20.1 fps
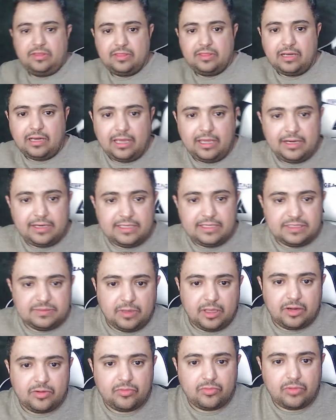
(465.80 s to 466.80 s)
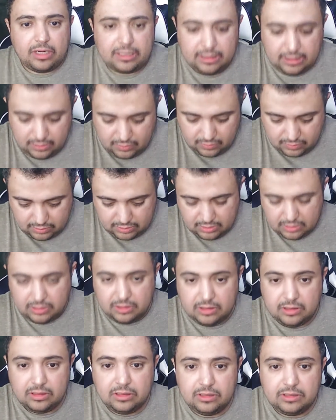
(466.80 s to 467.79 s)
the lighting is better right now.
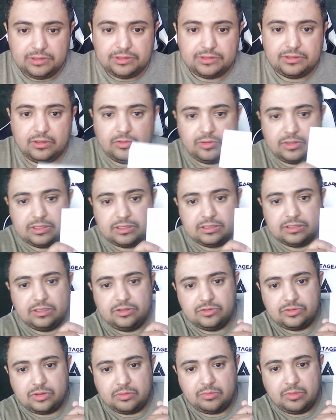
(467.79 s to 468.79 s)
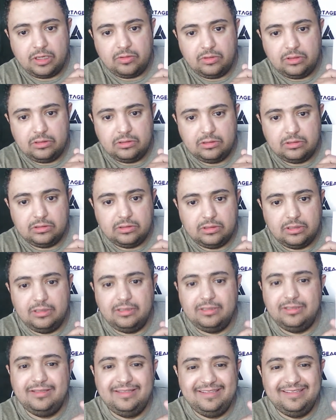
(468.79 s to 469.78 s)
So this is the user manual.
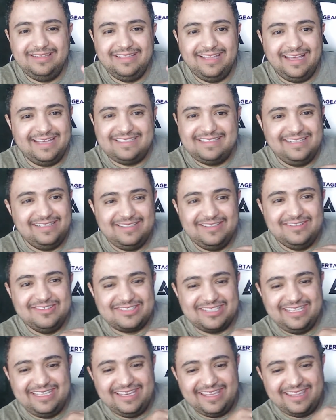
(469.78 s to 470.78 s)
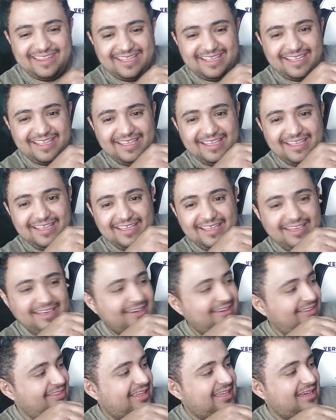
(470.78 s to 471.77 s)
So you can see anything
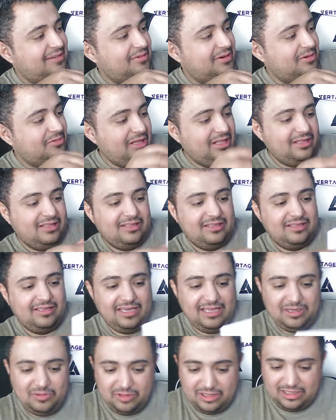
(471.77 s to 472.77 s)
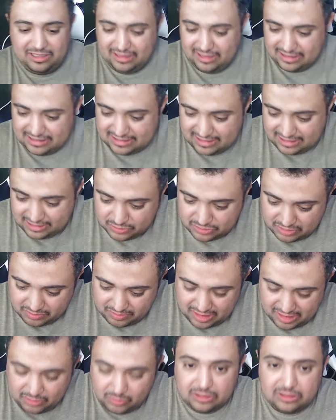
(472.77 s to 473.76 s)
on the camera. Well, anyway, this is the user
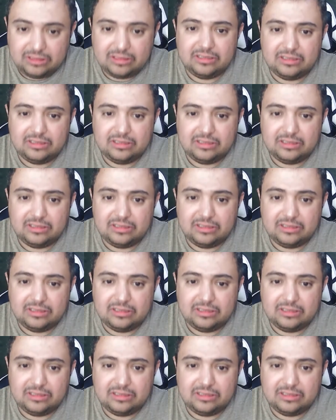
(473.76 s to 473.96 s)
manual,